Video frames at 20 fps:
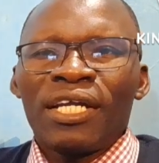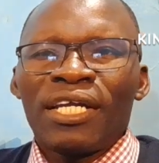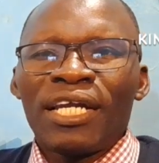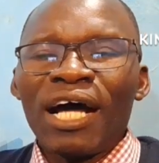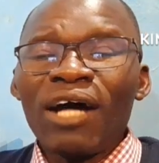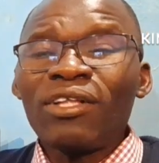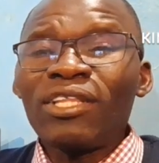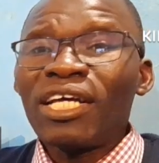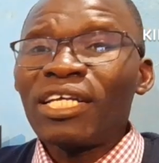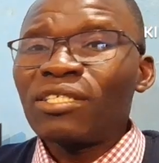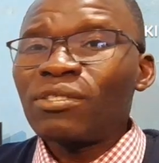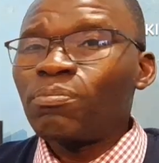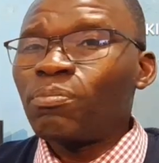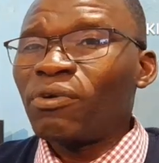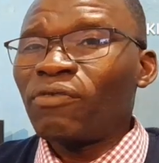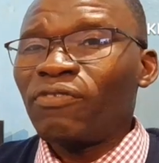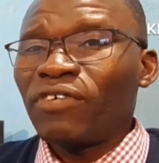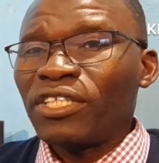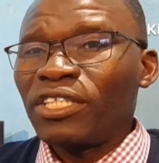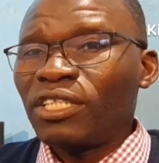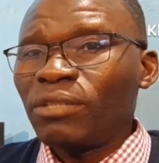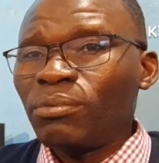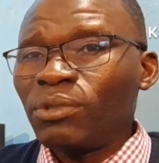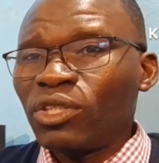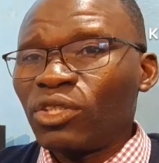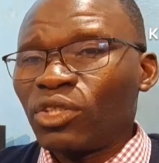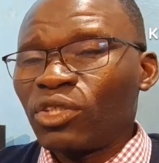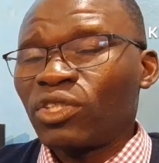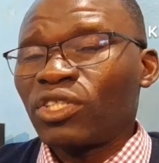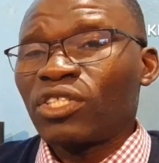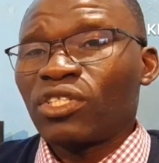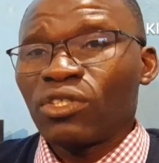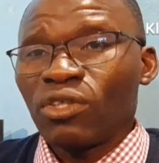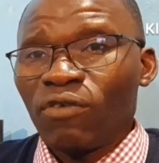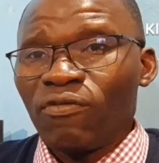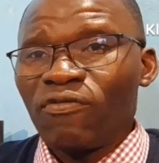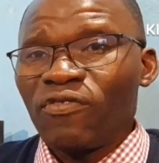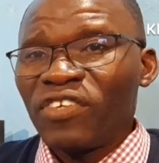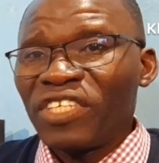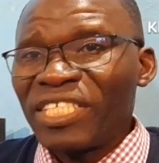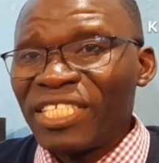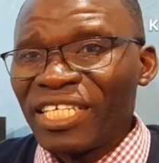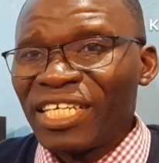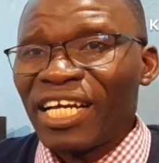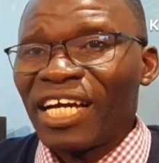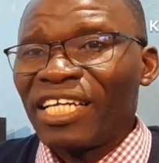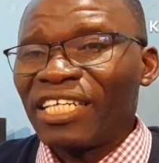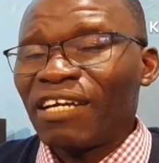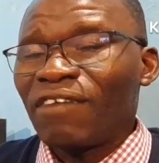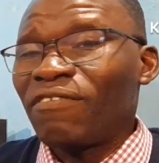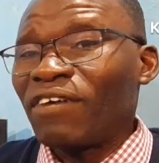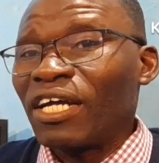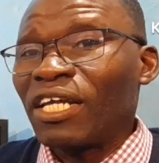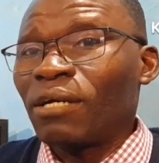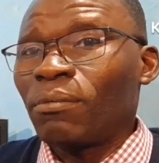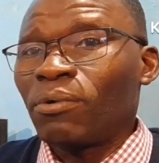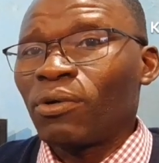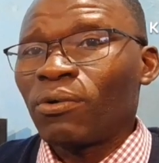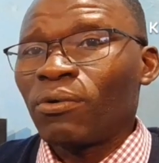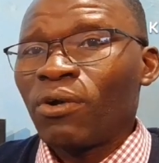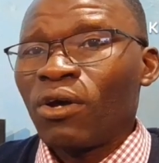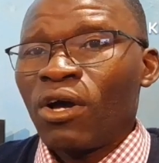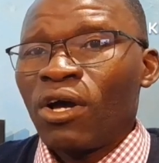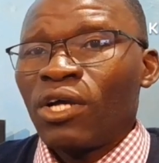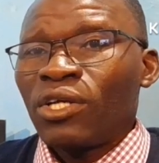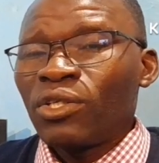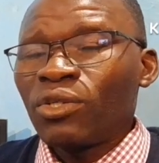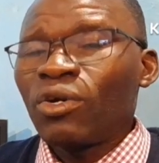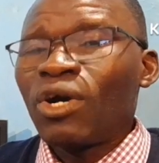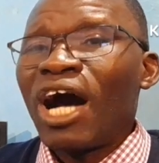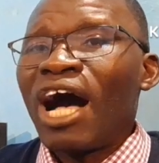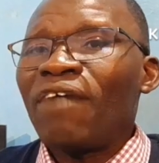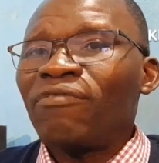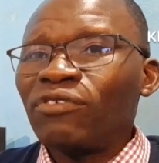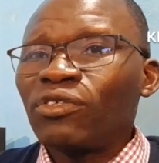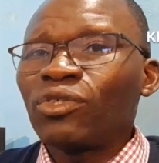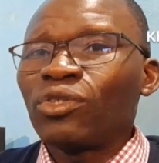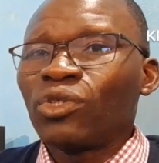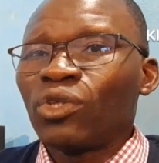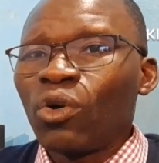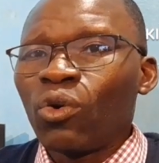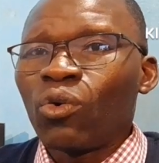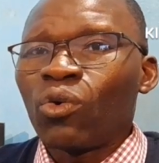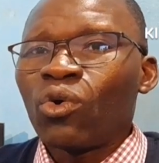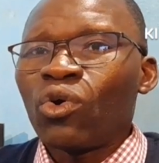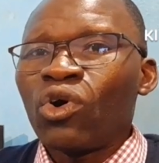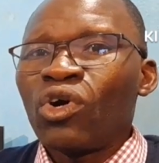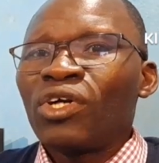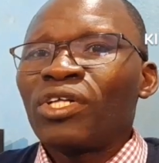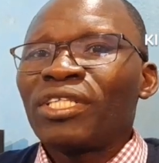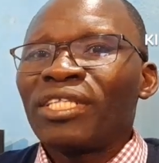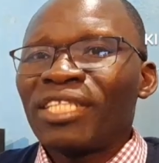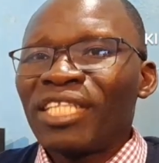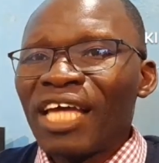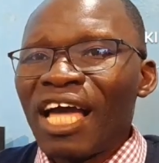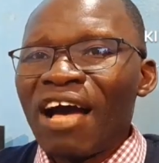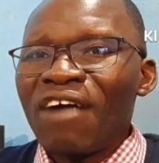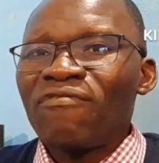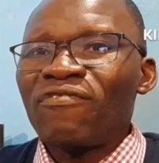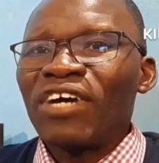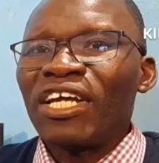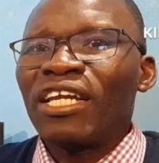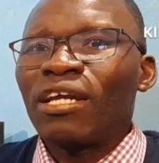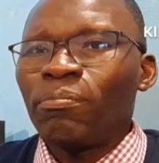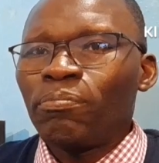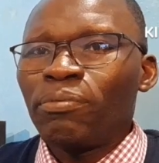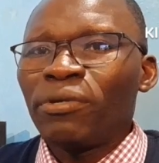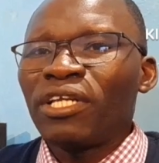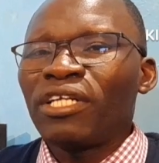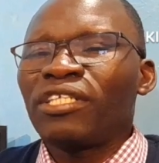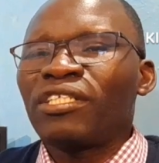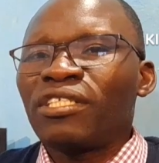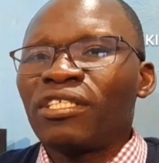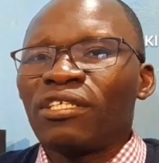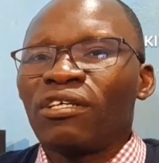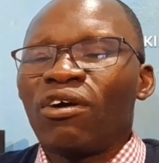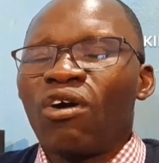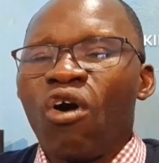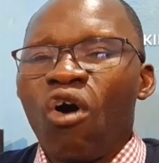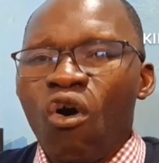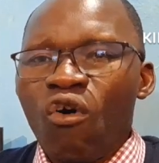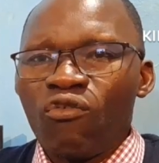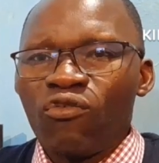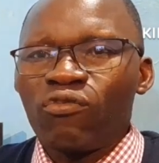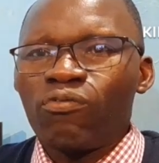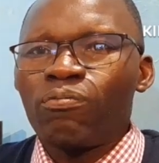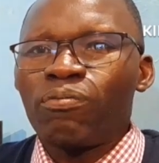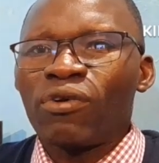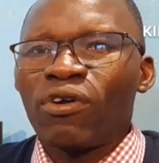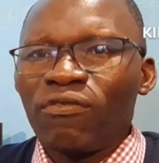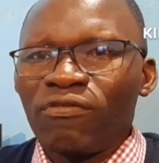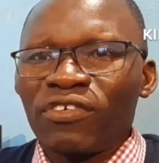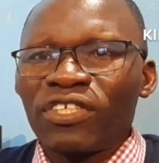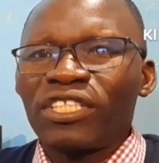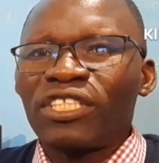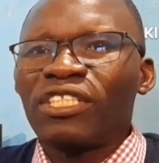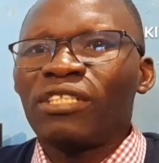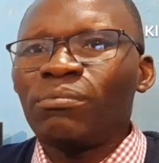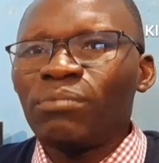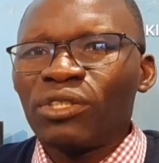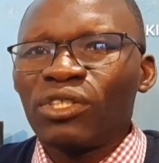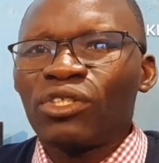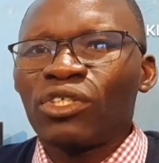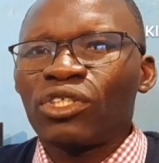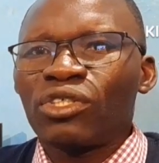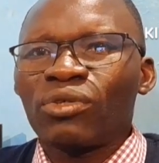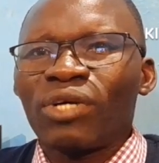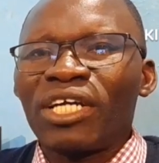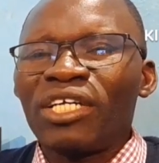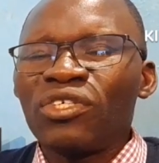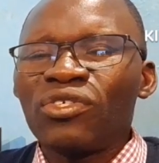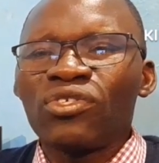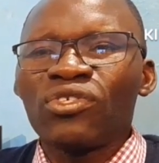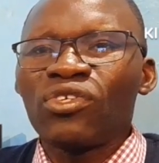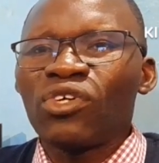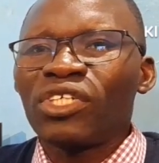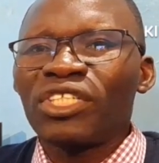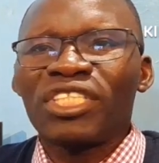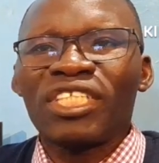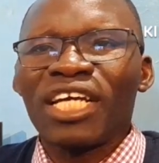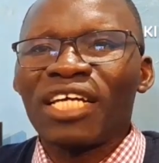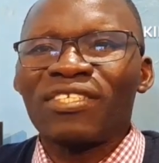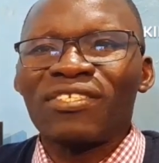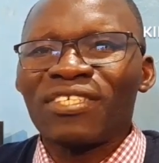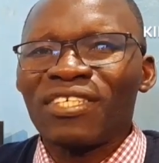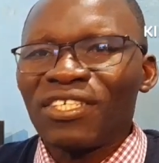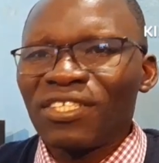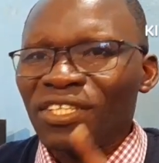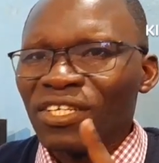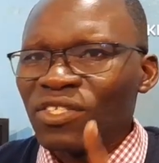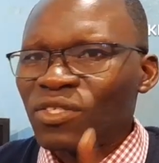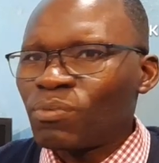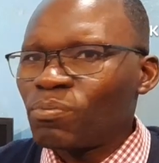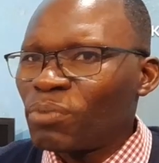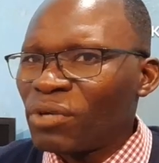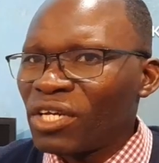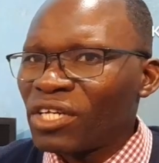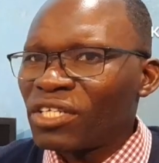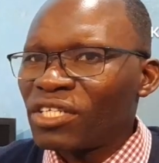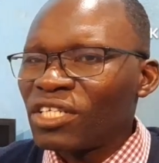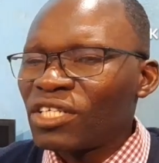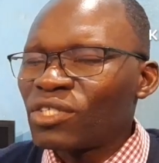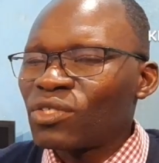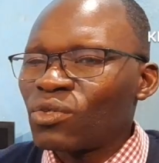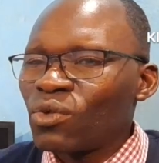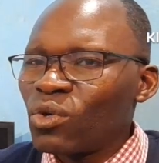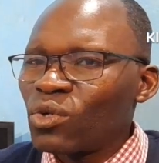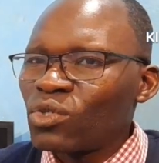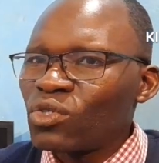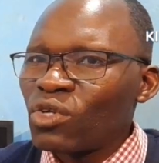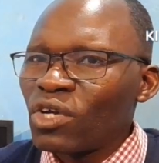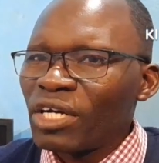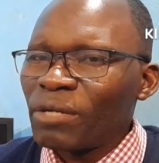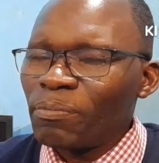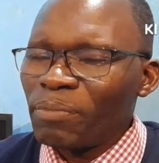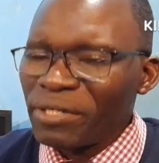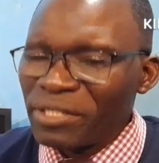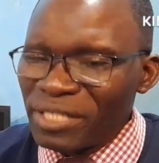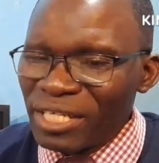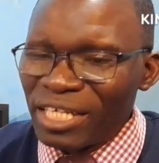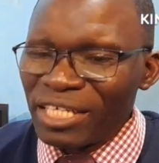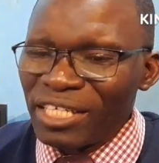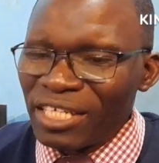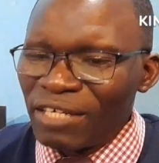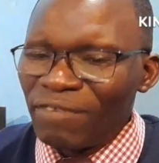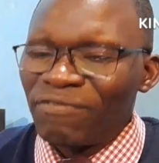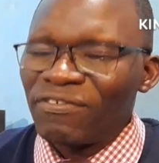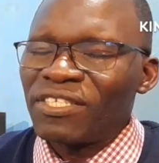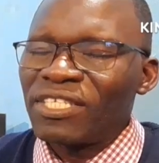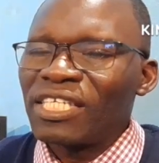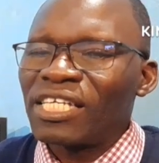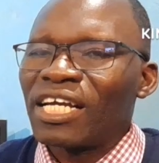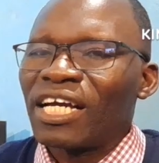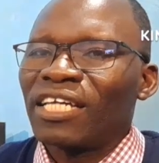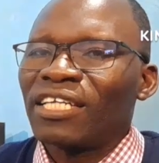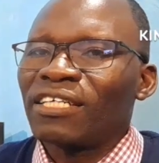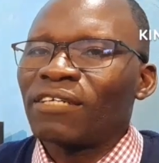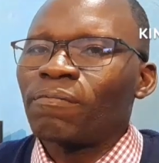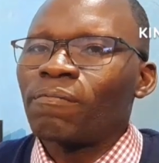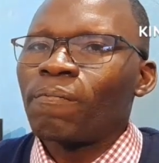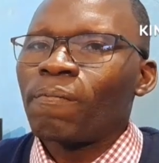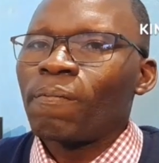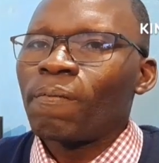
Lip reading: now that Prophet T.B. Joshua is not physically available, you have to know the availability of Prophet T.B. Joshua is not just in the spirit, it's also represented physically.